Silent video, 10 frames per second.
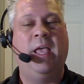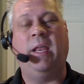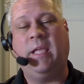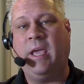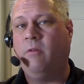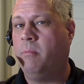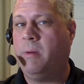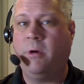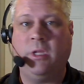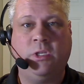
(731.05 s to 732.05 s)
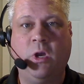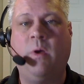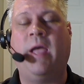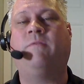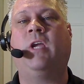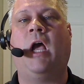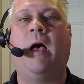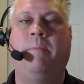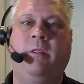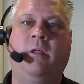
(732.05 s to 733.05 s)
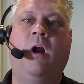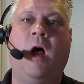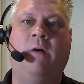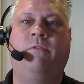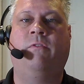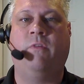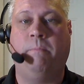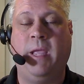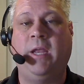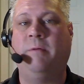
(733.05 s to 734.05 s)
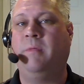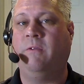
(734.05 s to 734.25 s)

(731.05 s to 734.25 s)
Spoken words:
And again, remember, you don't have to copy their offer verbatim.